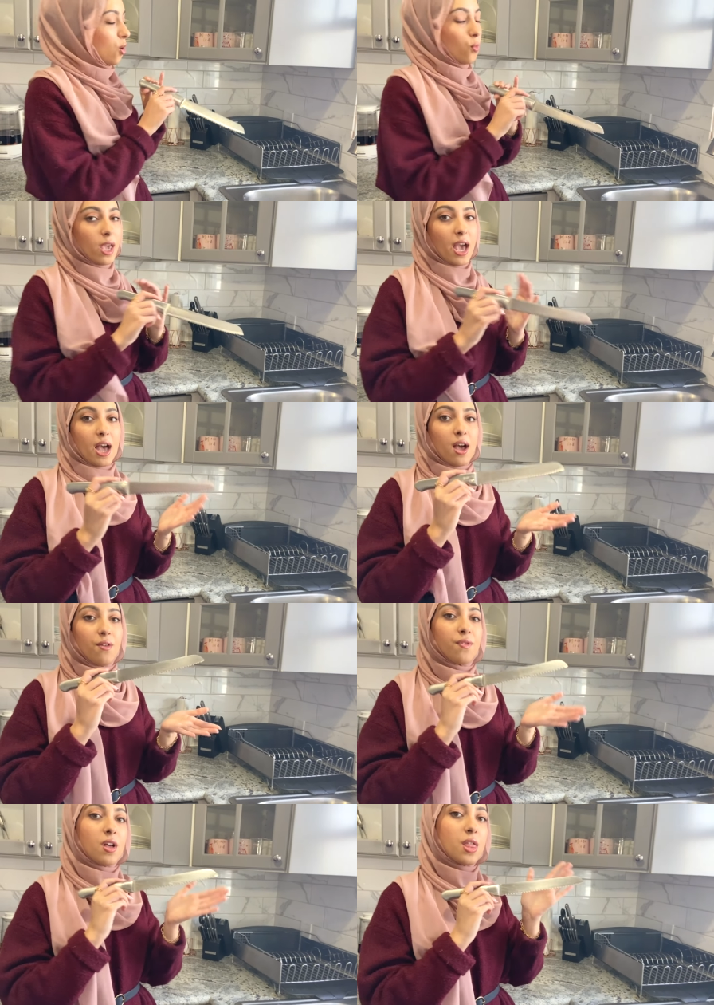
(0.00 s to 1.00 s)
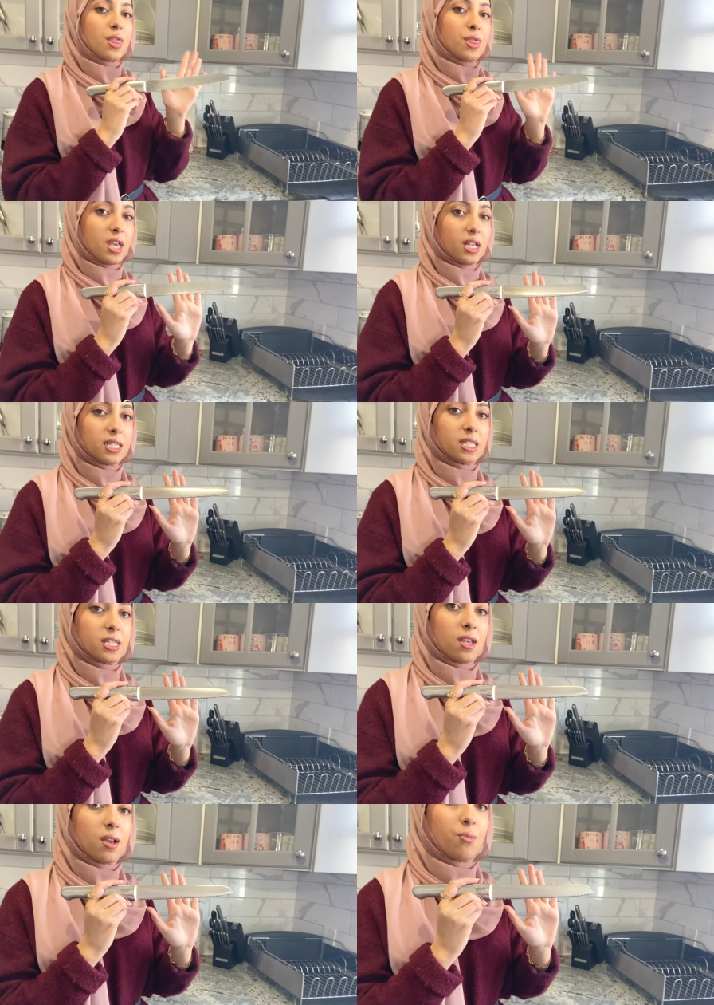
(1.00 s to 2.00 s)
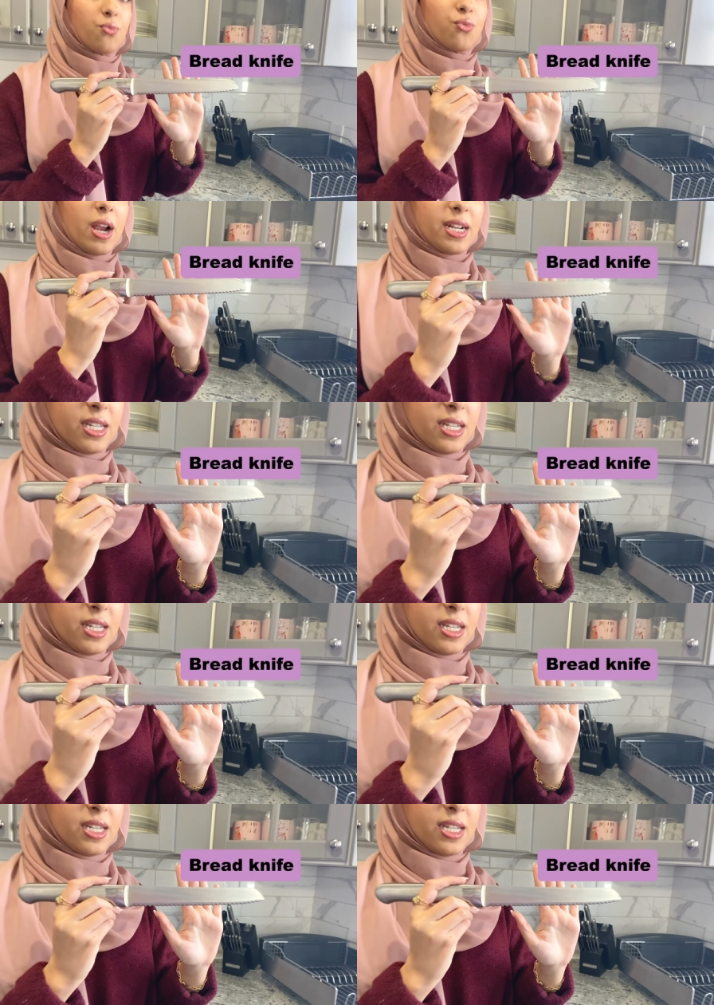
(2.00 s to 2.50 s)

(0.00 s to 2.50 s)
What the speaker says: we have this bread